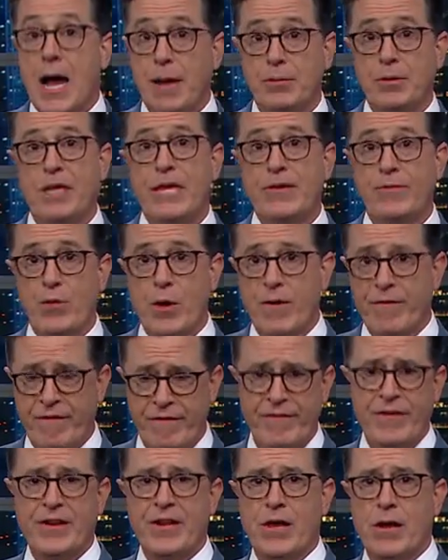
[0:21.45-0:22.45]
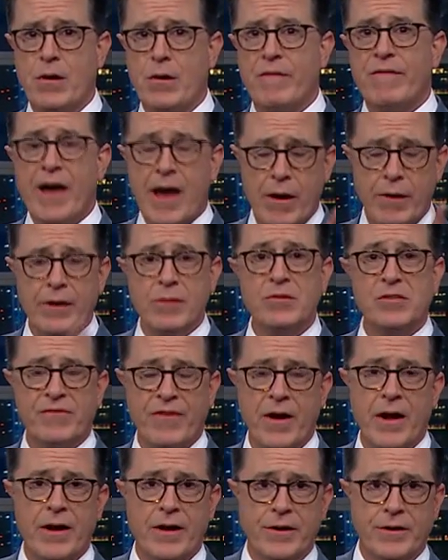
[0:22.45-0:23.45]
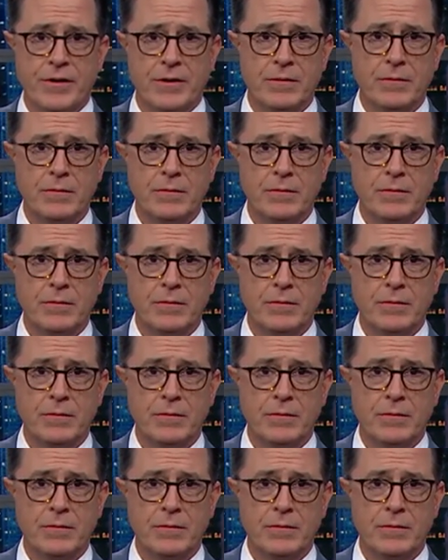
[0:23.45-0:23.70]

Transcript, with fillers: believe we have a video of how he was fired.